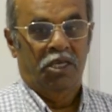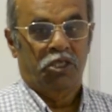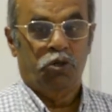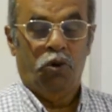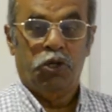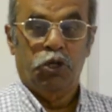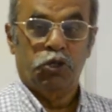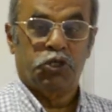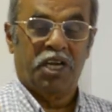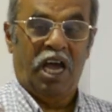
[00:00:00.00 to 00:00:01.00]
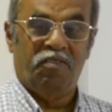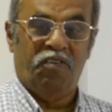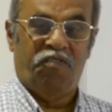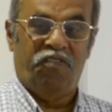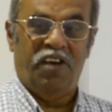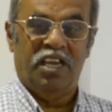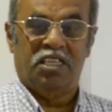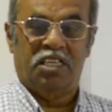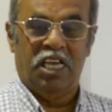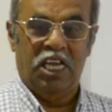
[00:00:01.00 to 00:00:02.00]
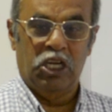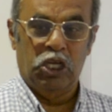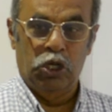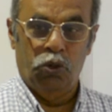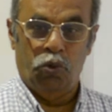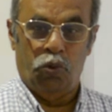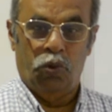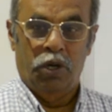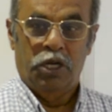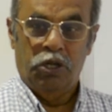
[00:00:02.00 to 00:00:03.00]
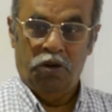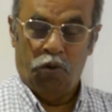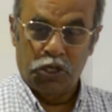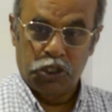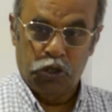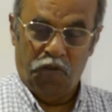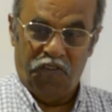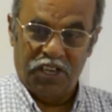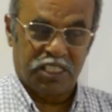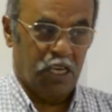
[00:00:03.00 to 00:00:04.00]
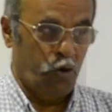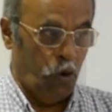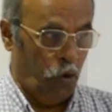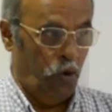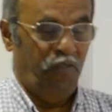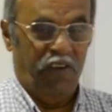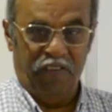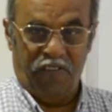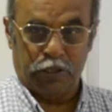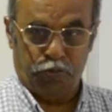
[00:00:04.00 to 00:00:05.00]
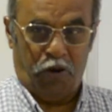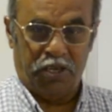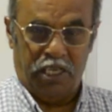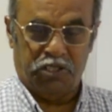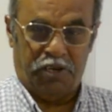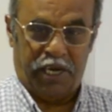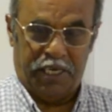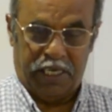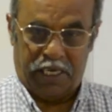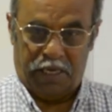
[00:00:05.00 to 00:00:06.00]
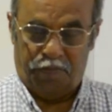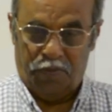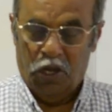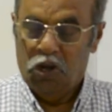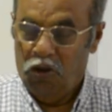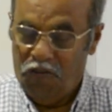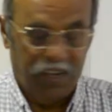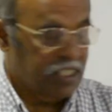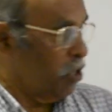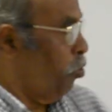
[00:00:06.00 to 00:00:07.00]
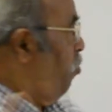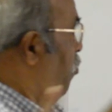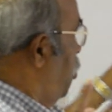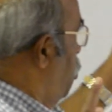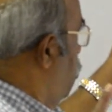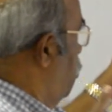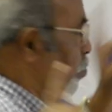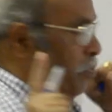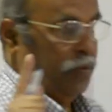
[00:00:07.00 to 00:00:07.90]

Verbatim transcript: So you should have a faith in you. Once you fix a goal, very first point, that's what I had taken. You fix a goal for you.